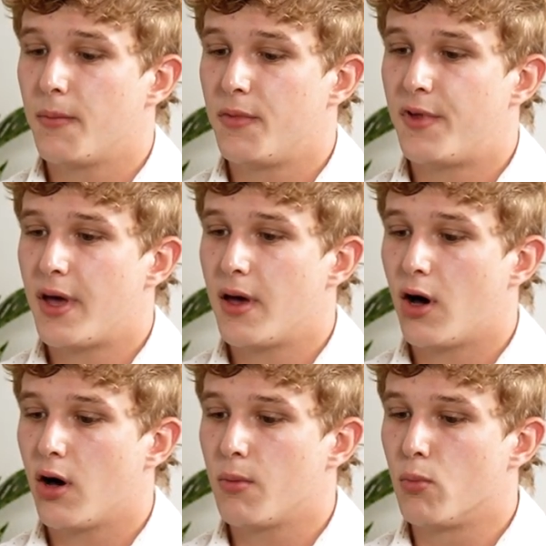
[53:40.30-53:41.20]
they
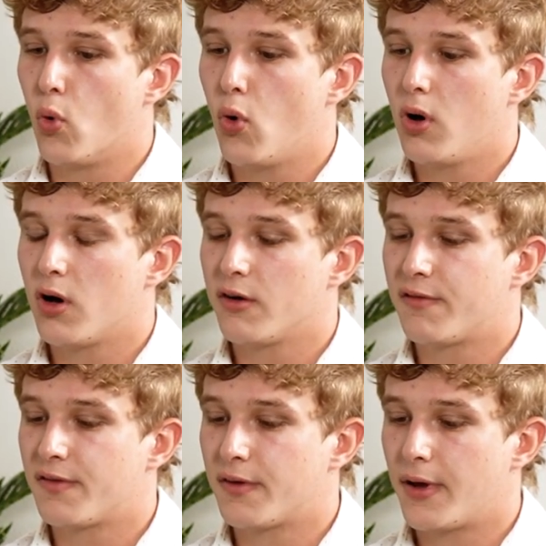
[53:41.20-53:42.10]
are more
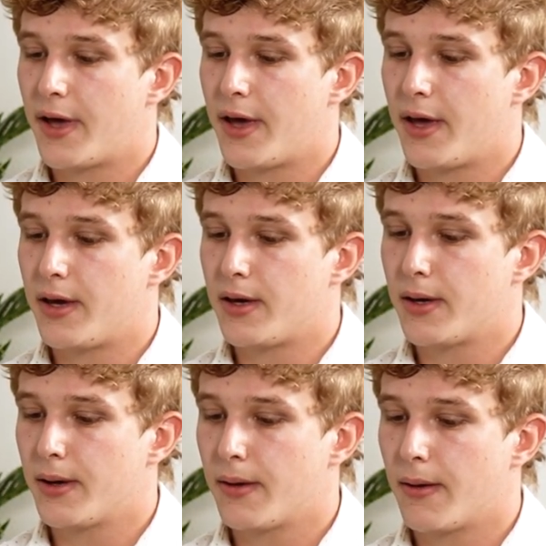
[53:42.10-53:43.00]
of a